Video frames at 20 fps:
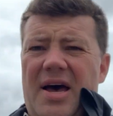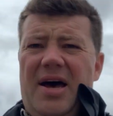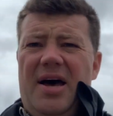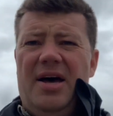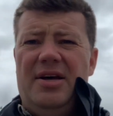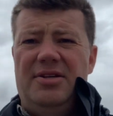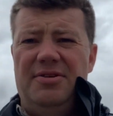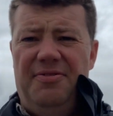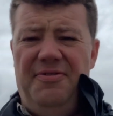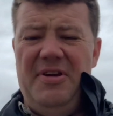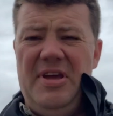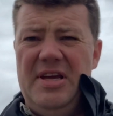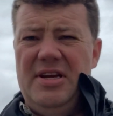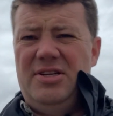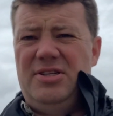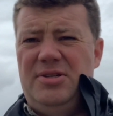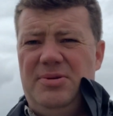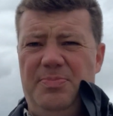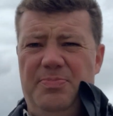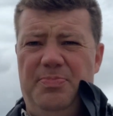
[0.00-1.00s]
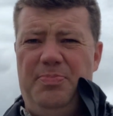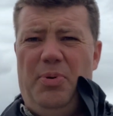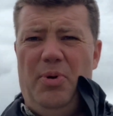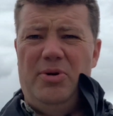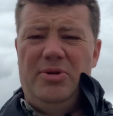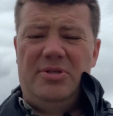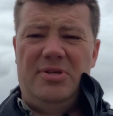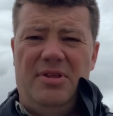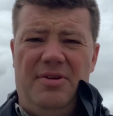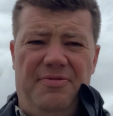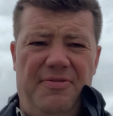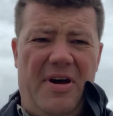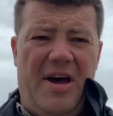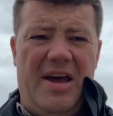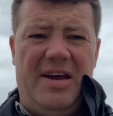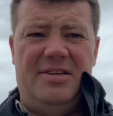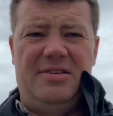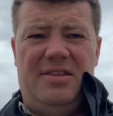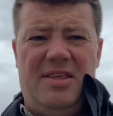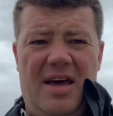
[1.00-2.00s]
a defeat point to the
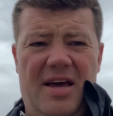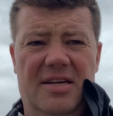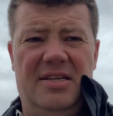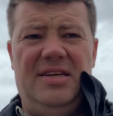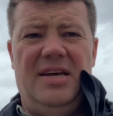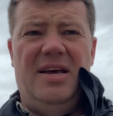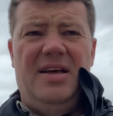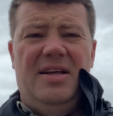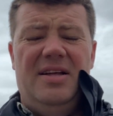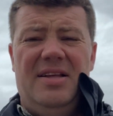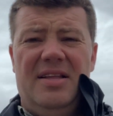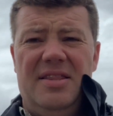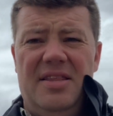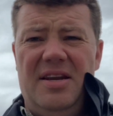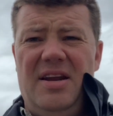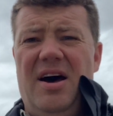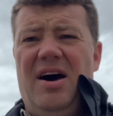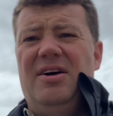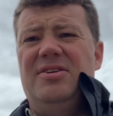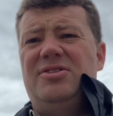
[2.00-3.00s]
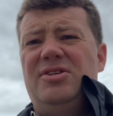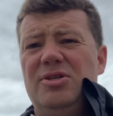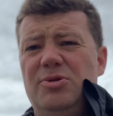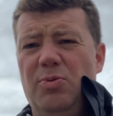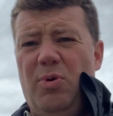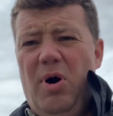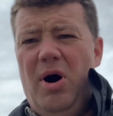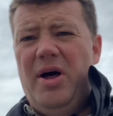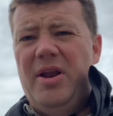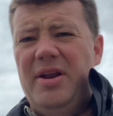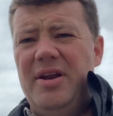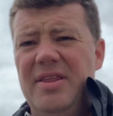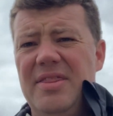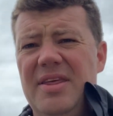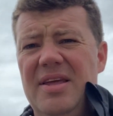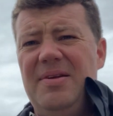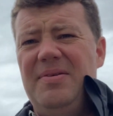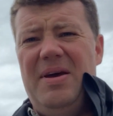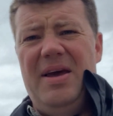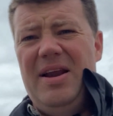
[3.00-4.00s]
fact that the Nazis won.
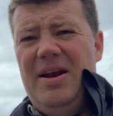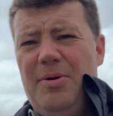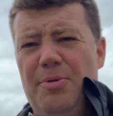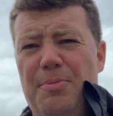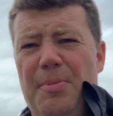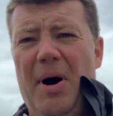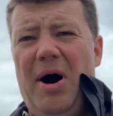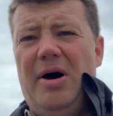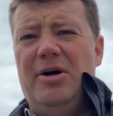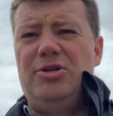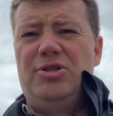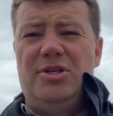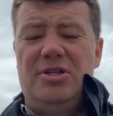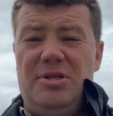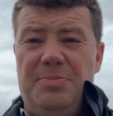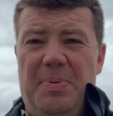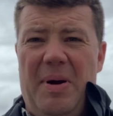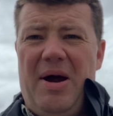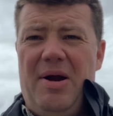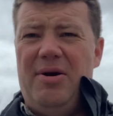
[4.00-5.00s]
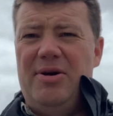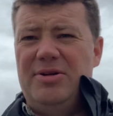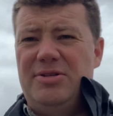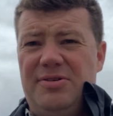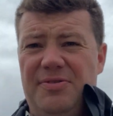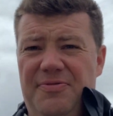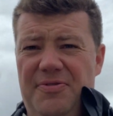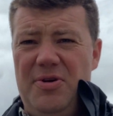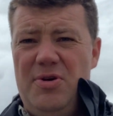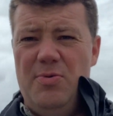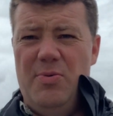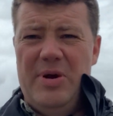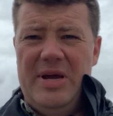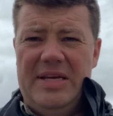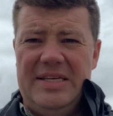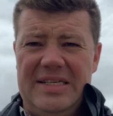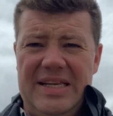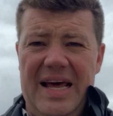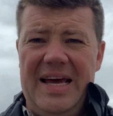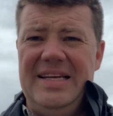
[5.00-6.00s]
Hitler marched into Paris a few
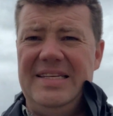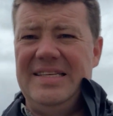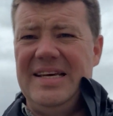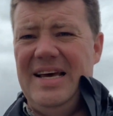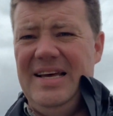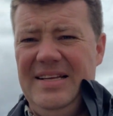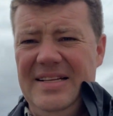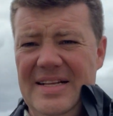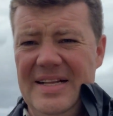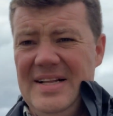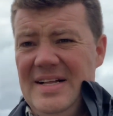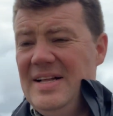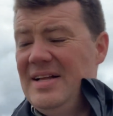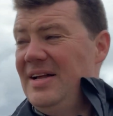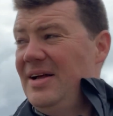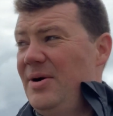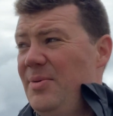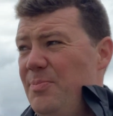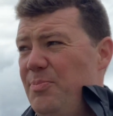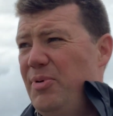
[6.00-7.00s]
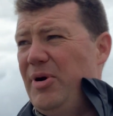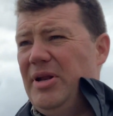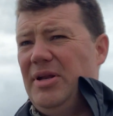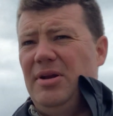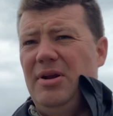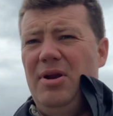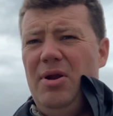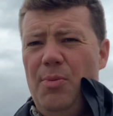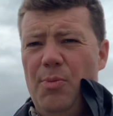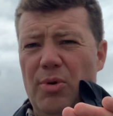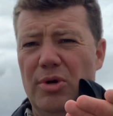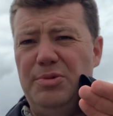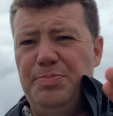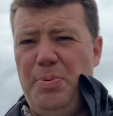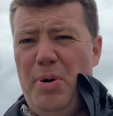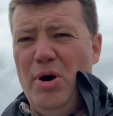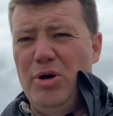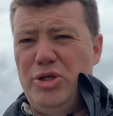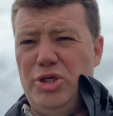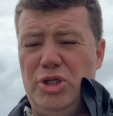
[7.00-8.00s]
weeks later. Britain was
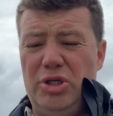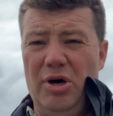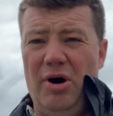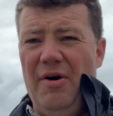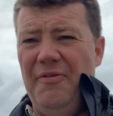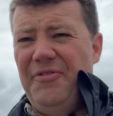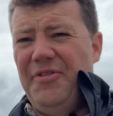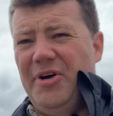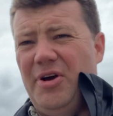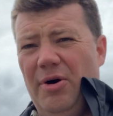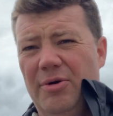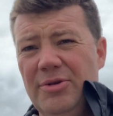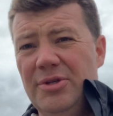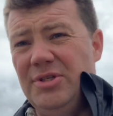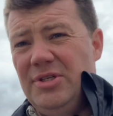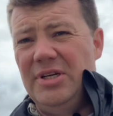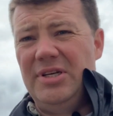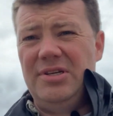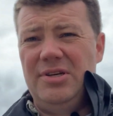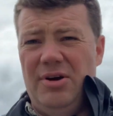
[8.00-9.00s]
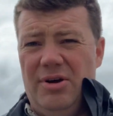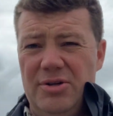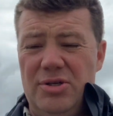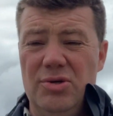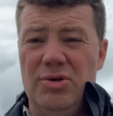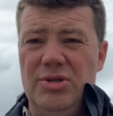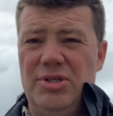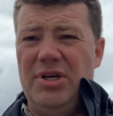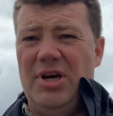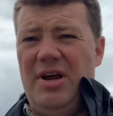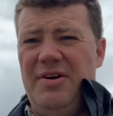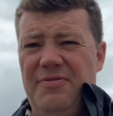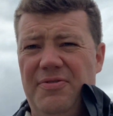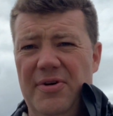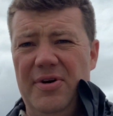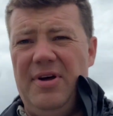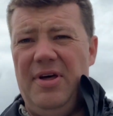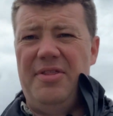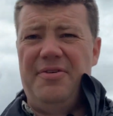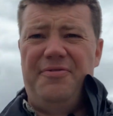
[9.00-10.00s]
pushed off the continent, not to return for
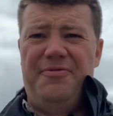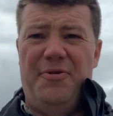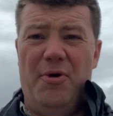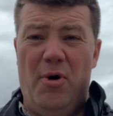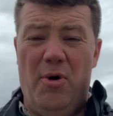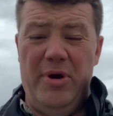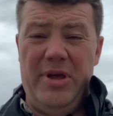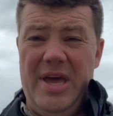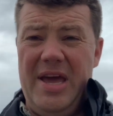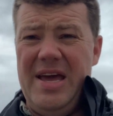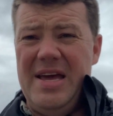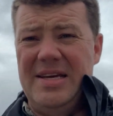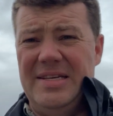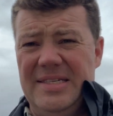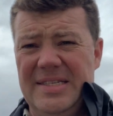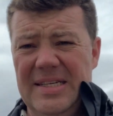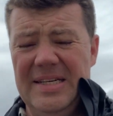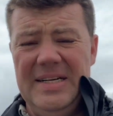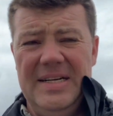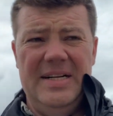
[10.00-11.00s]
another 4 years.